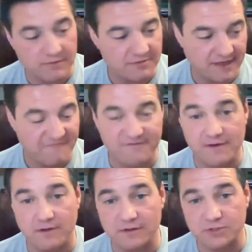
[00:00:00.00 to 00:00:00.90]
they
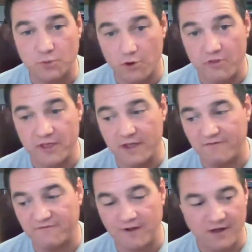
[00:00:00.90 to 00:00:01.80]
feel is worthy
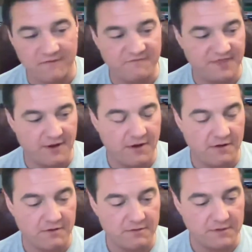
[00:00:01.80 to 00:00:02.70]
of
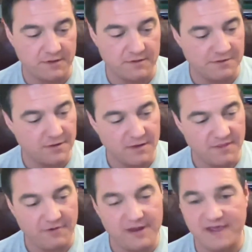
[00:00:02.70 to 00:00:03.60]
their
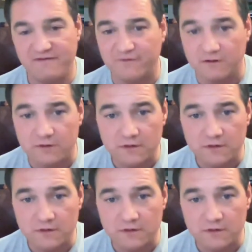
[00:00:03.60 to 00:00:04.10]
evil,